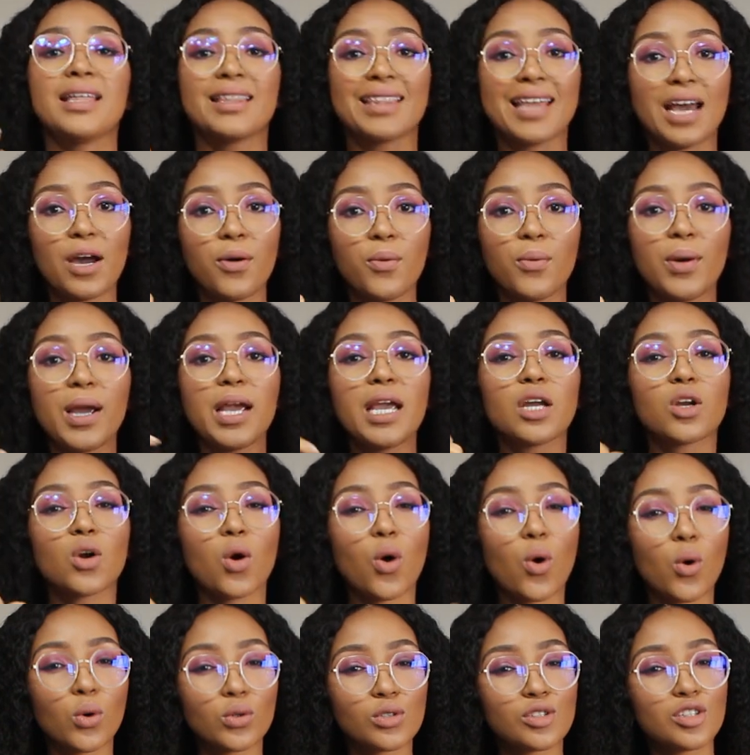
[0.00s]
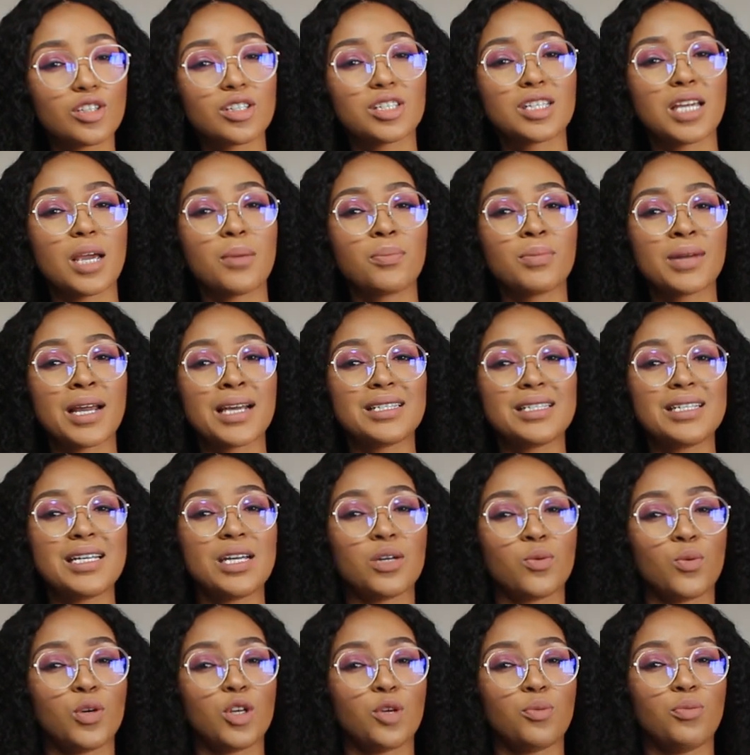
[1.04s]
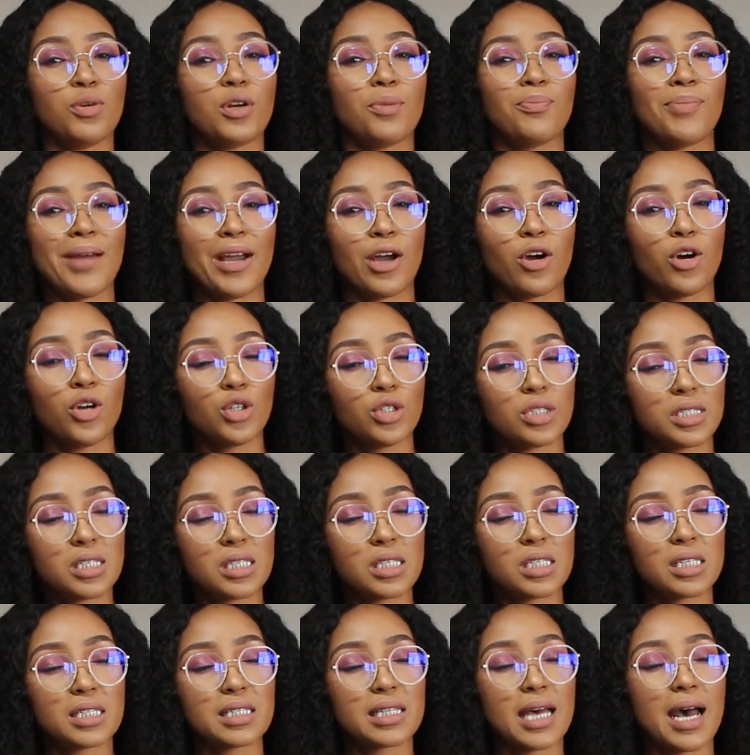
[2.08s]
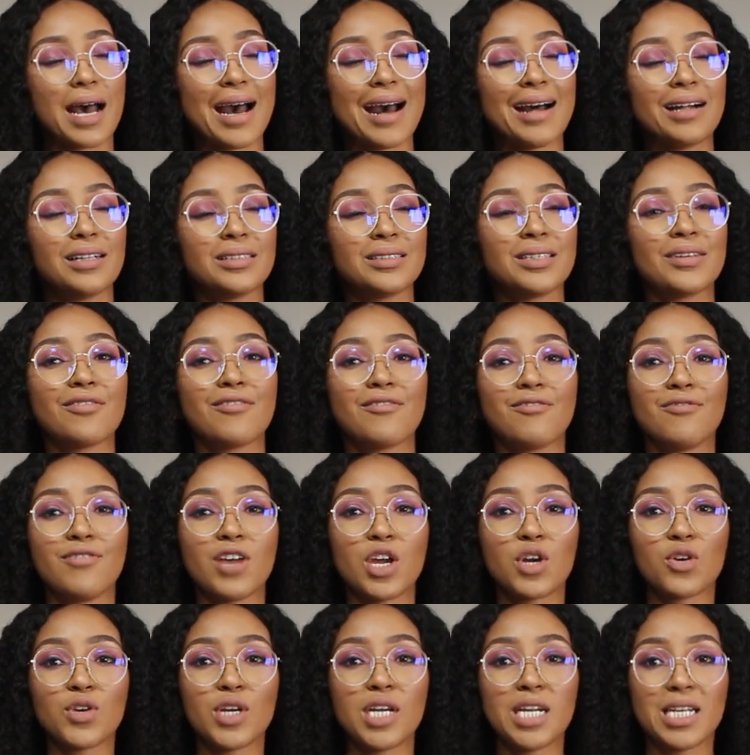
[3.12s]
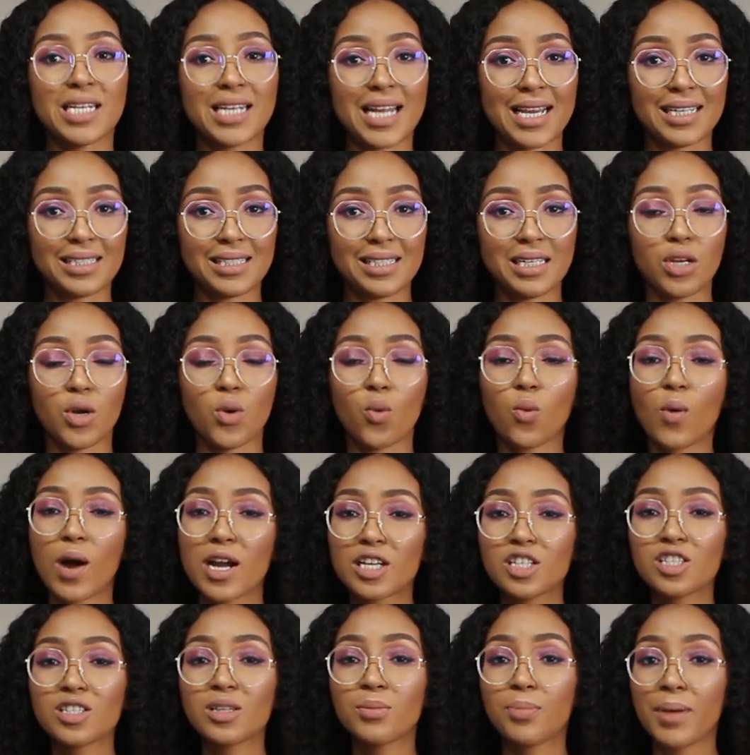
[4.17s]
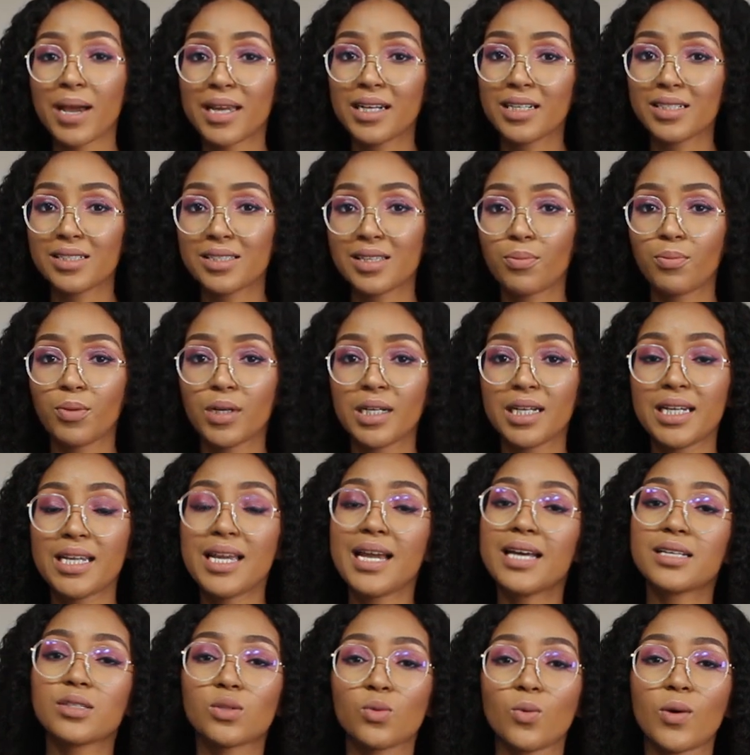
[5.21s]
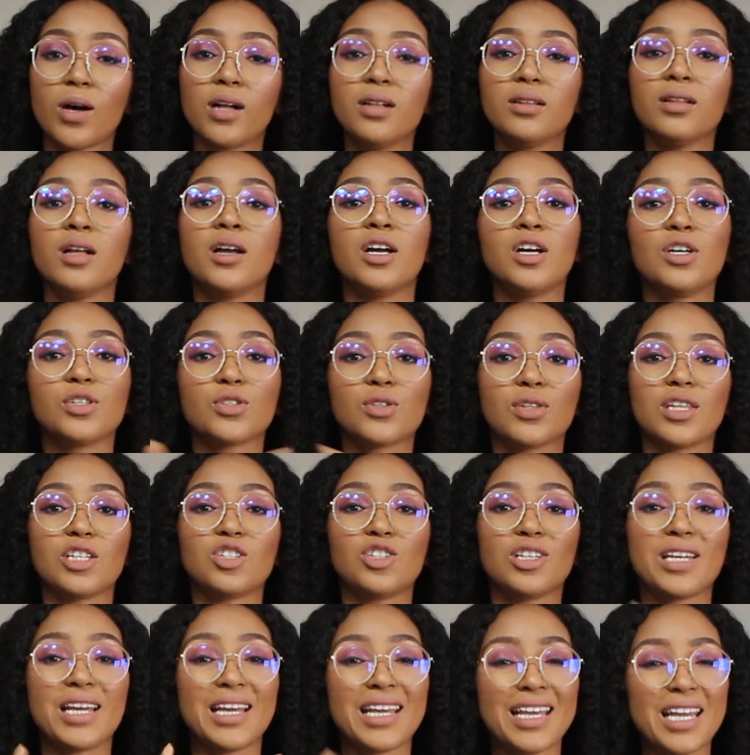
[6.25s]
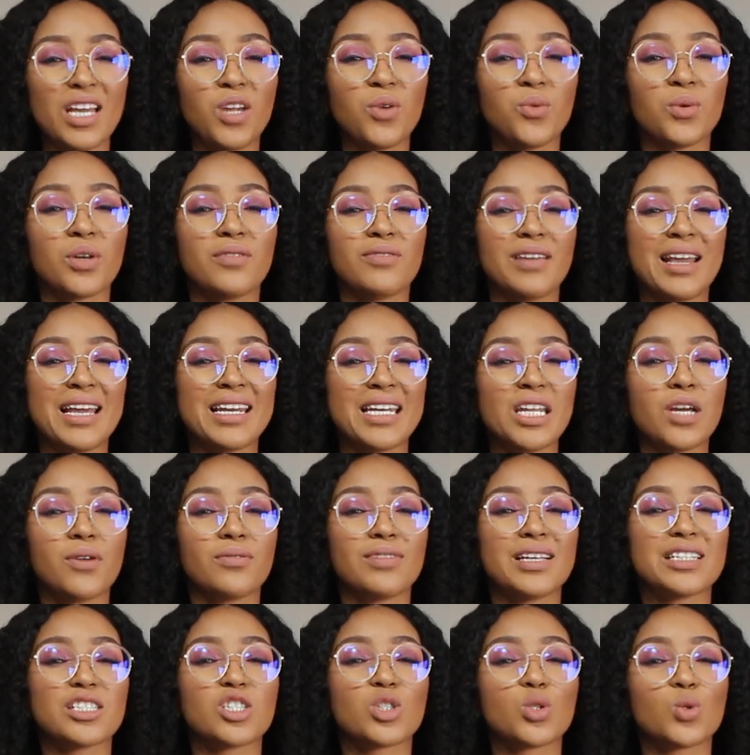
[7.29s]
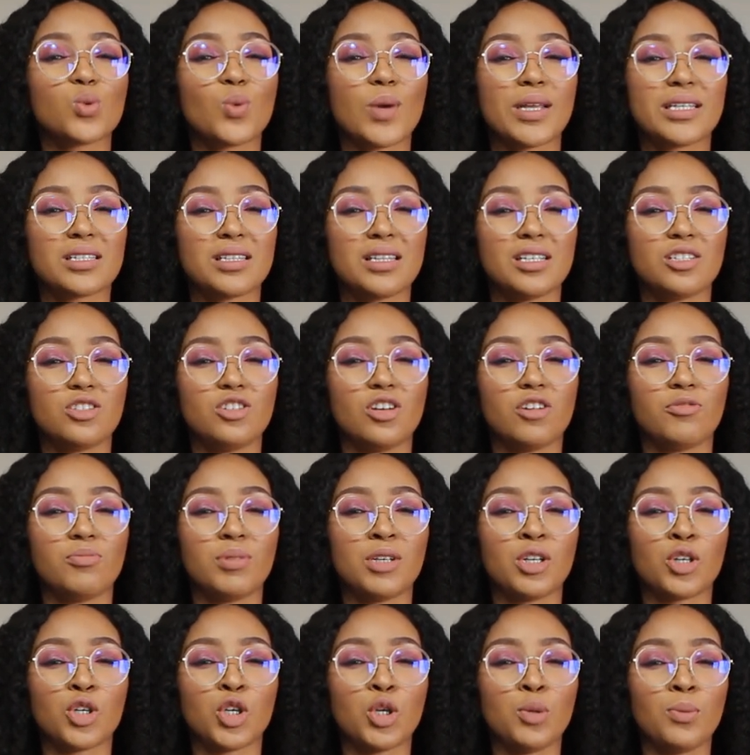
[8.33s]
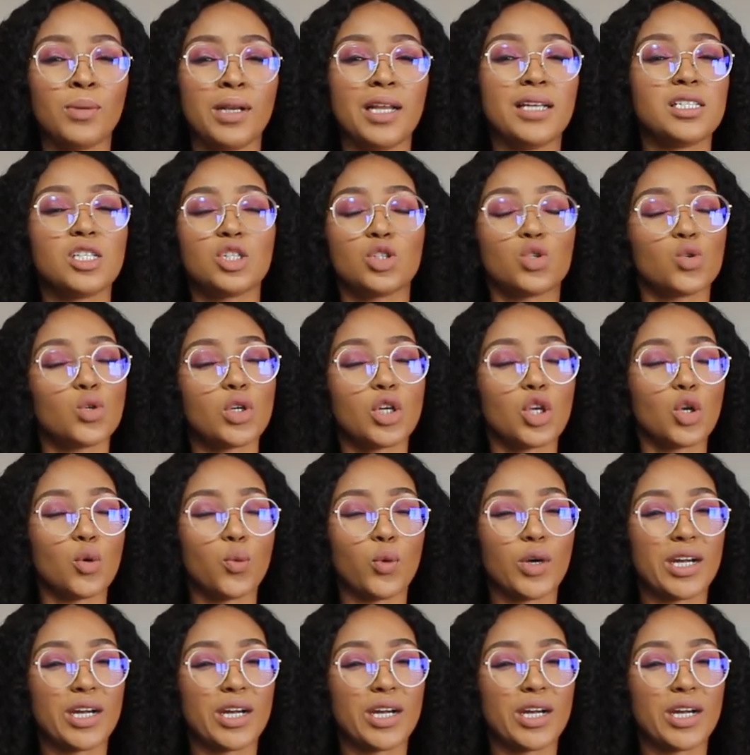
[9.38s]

That way it holds the shape nicely, and when you put it back on, your sisters are held very nicely. Wash the padding separately as well so that you can get rid of any of that sweat that you have been accumulating during your